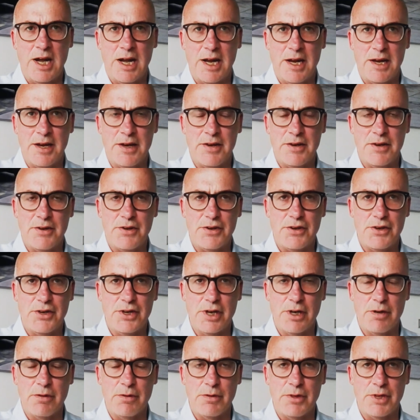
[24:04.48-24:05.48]
and
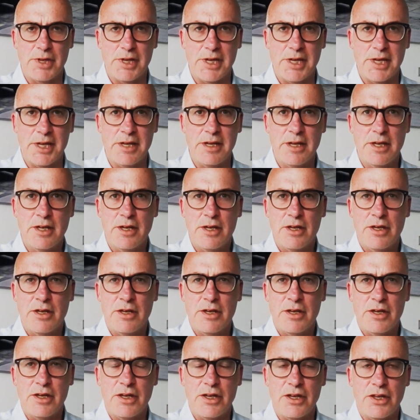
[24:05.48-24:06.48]
the
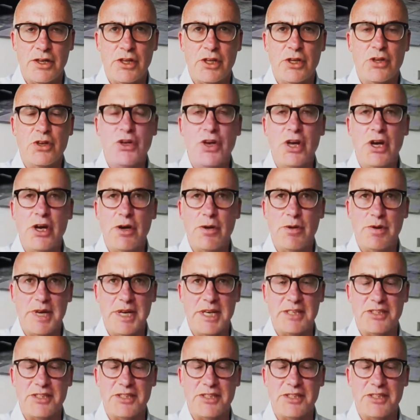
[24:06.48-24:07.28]
unknown